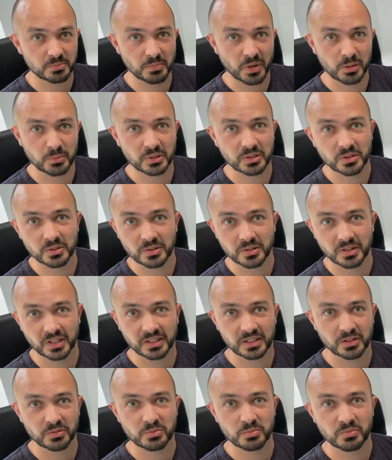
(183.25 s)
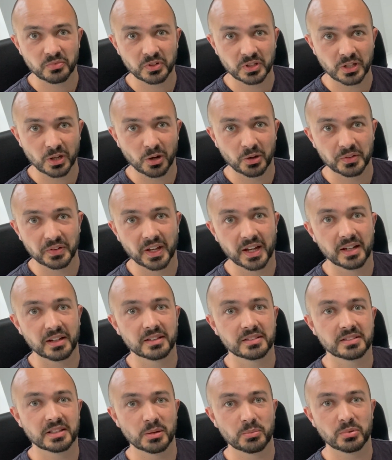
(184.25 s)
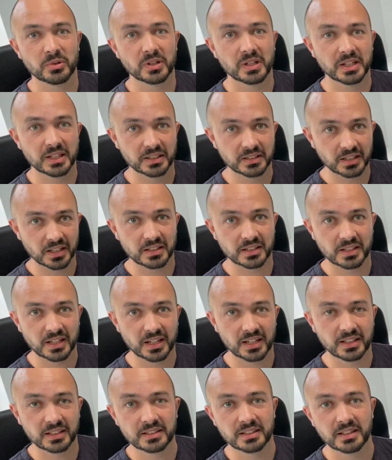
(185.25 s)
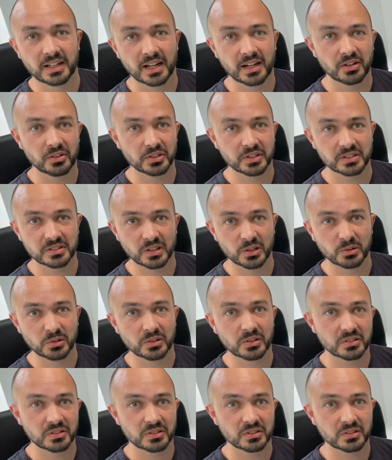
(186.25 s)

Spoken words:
maybe do a different video on that separately and dedicated to that on its own,